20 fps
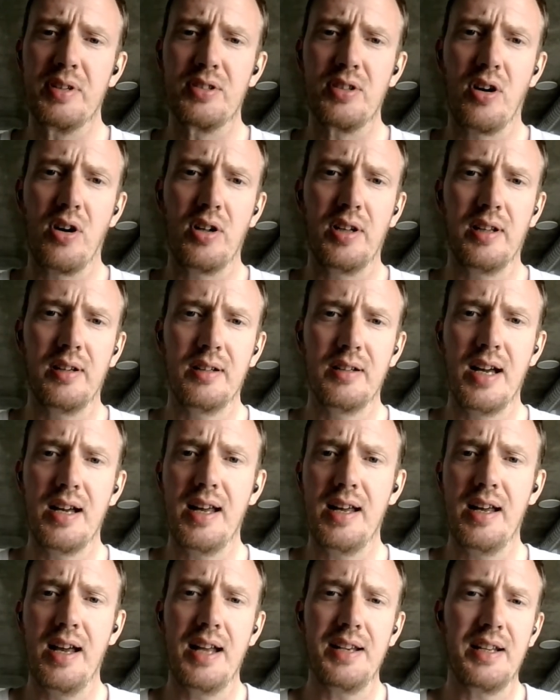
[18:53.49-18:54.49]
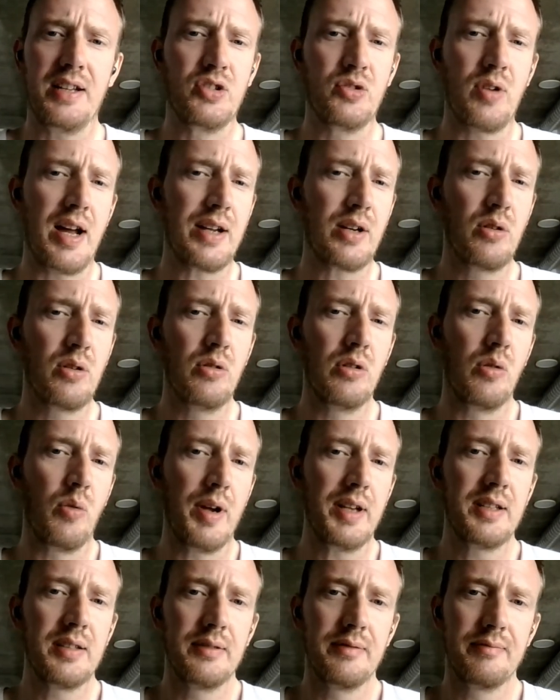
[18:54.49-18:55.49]
It's all at a dry cool
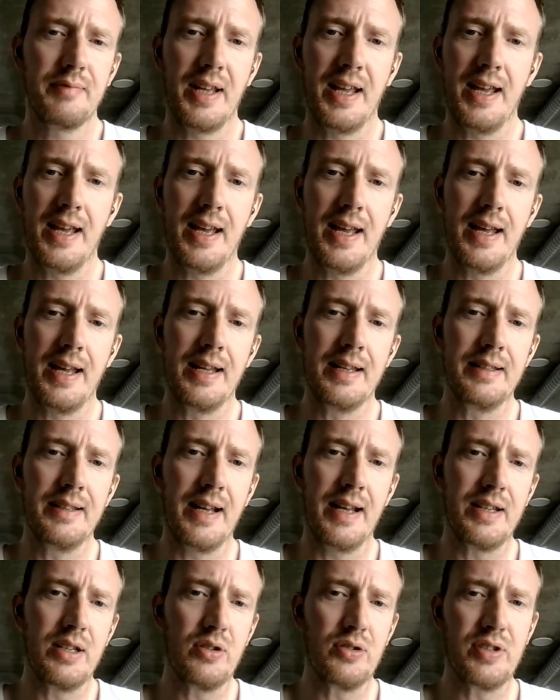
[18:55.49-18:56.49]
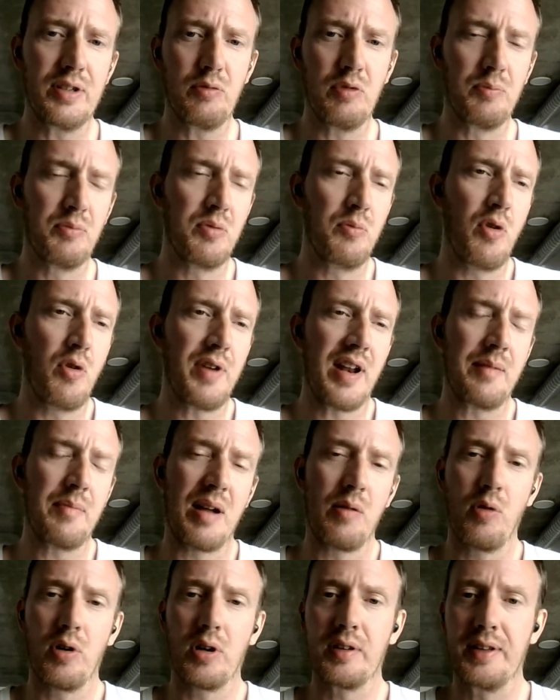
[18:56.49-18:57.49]
wit, and I usually will promote any of
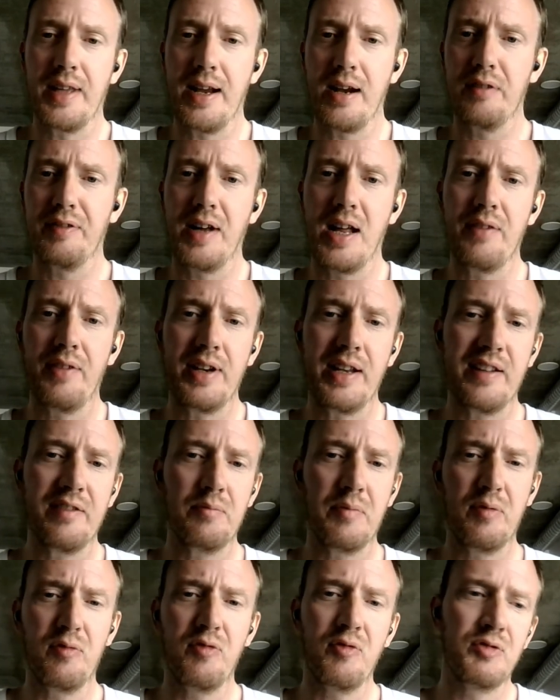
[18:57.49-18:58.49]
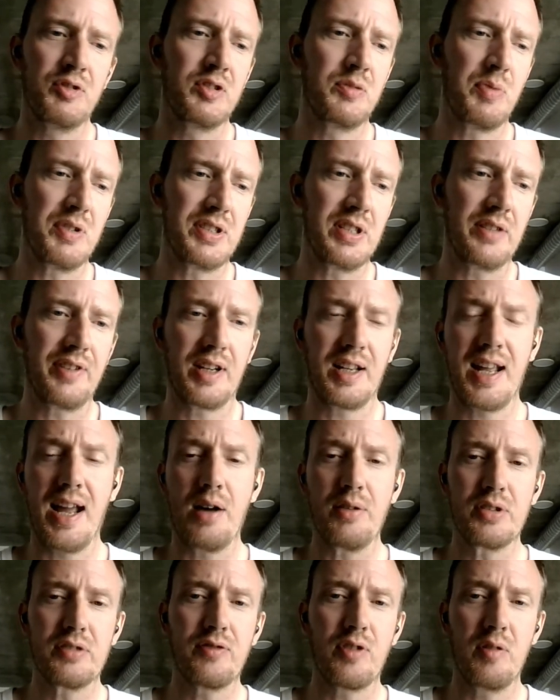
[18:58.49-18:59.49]
my work there. If I have any specific
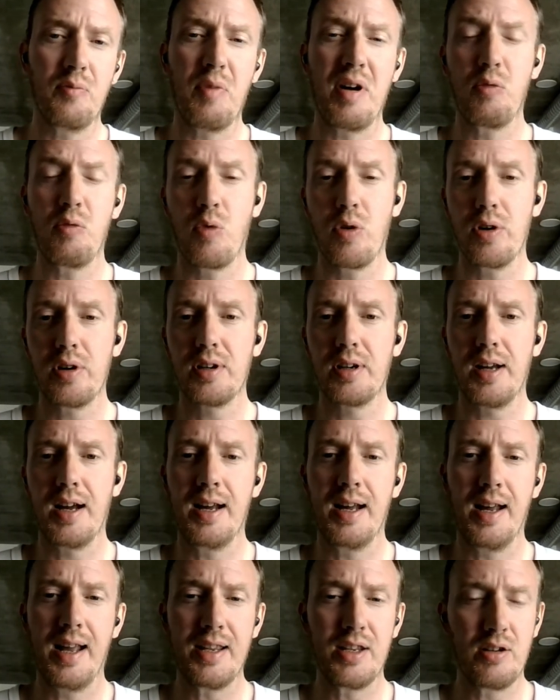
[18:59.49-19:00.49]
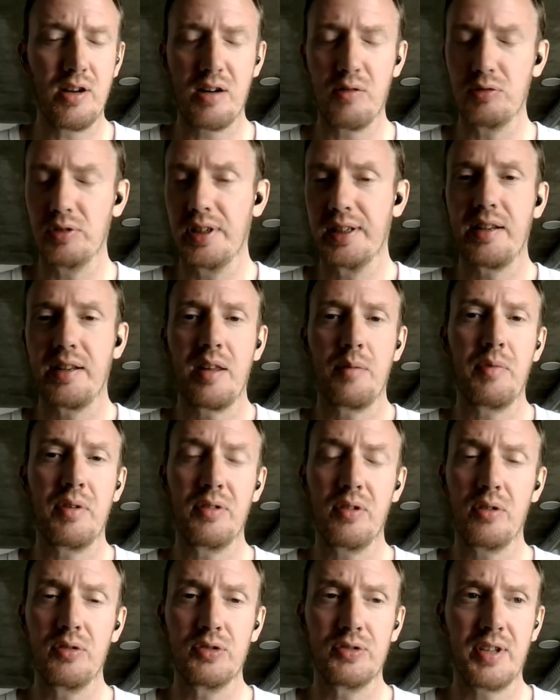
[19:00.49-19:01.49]
accounts for my work, uh, I'll link to them
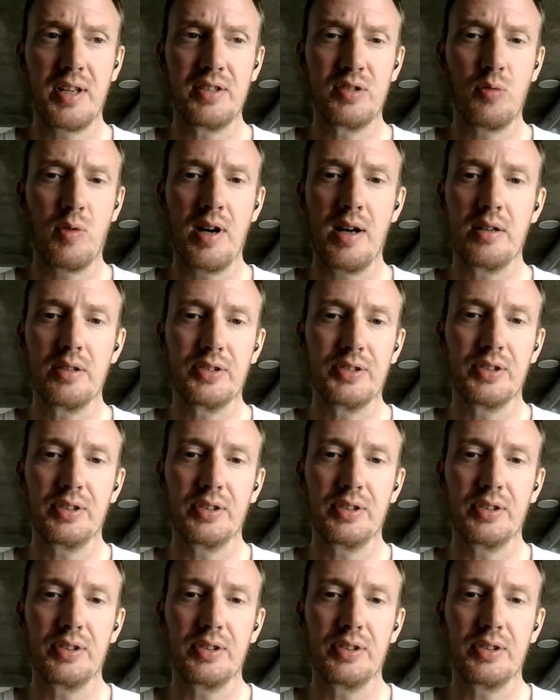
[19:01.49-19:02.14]
as, as well.